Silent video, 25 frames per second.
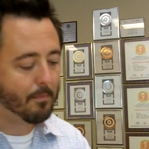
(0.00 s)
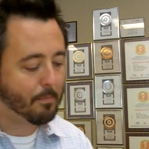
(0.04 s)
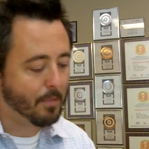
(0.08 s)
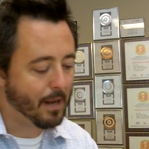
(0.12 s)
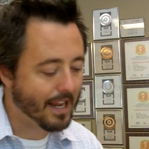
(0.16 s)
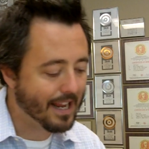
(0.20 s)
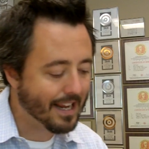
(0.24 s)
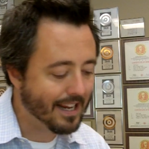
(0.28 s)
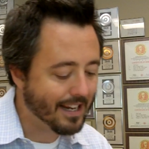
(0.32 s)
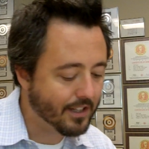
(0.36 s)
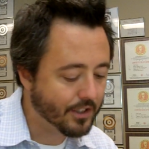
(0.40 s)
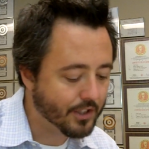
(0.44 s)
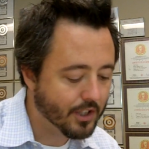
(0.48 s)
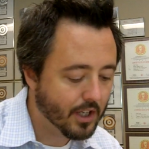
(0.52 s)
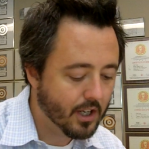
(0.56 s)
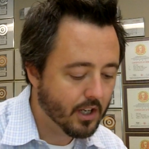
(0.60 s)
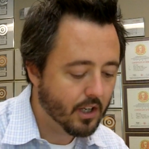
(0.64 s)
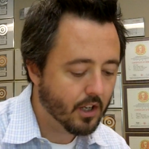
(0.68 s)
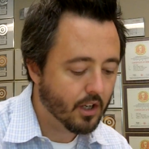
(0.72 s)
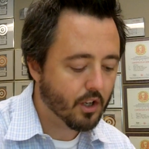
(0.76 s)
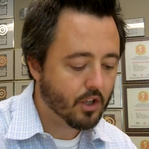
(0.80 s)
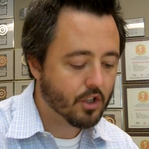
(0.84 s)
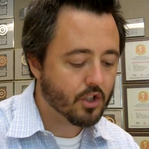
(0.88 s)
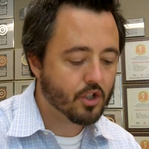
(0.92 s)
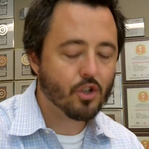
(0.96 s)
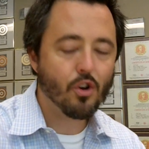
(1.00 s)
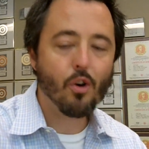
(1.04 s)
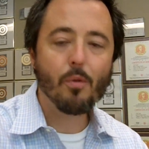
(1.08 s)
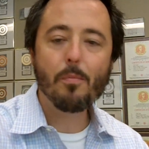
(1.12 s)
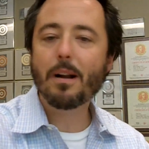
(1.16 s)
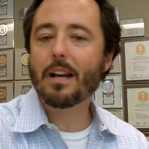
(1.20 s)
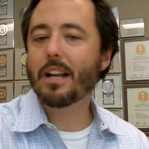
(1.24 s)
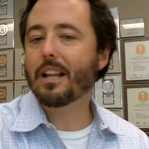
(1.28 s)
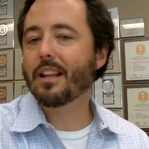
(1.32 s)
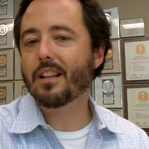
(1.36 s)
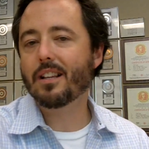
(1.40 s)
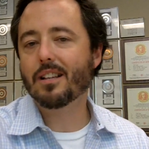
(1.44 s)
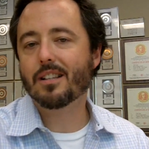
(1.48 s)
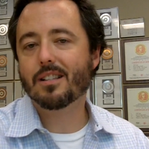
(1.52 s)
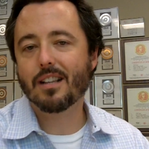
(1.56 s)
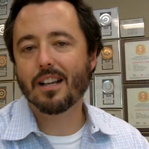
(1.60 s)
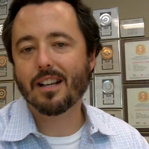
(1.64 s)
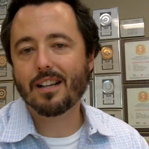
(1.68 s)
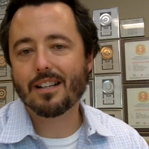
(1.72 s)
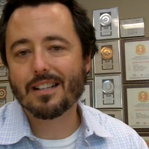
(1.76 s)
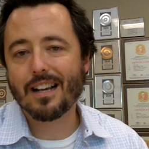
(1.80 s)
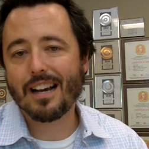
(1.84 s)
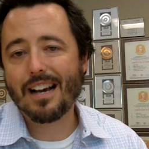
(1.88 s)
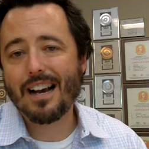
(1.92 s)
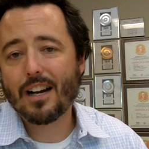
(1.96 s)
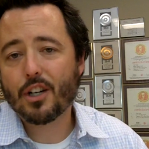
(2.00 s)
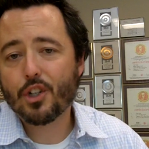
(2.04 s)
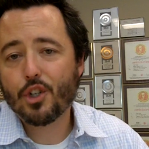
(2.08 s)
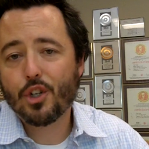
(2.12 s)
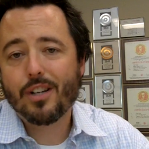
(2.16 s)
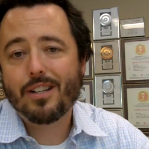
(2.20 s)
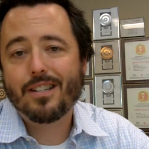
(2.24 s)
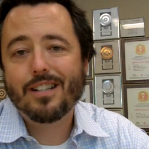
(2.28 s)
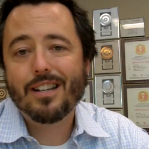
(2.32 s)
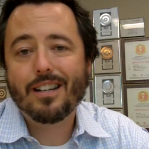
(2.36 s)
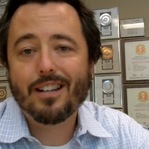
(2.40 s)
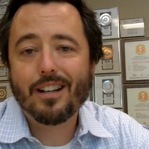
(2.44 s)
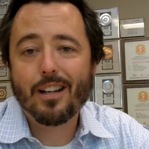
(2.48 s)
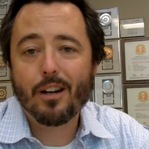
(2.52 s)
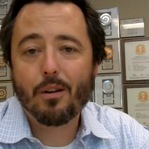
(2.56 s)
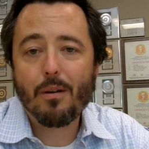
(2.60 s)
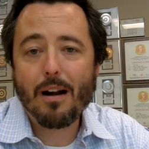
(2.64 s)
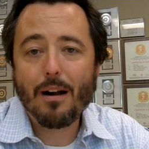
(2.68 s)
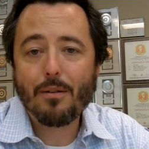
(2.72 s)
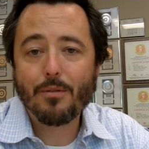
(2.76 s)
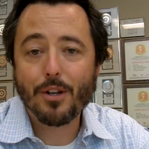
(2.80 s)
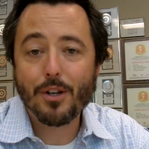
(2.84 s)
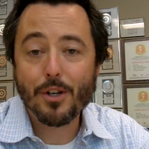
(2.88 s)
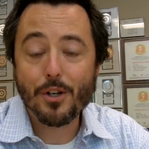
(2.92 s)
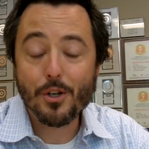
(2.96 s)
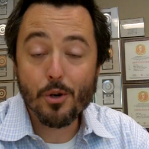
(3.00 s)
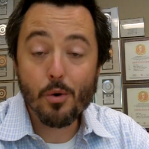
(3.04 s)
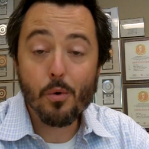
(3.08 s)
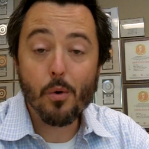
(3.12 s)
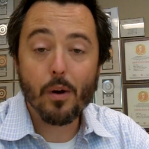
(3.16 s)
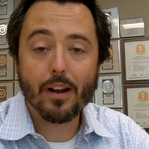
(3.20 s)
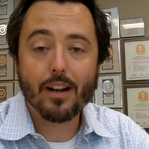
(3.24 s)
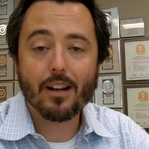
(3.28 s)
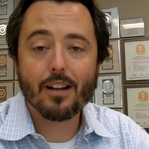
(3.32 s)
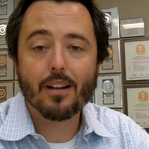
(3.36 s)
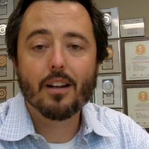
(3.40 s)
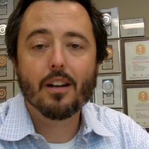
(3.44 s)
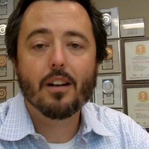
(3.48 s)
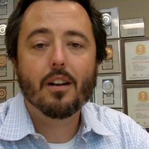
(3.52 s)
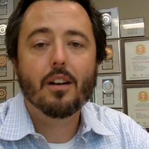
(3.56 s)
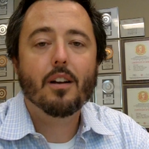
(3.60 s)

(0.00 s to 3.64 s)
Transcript: page. So many of these things I actually didn't get around to doing.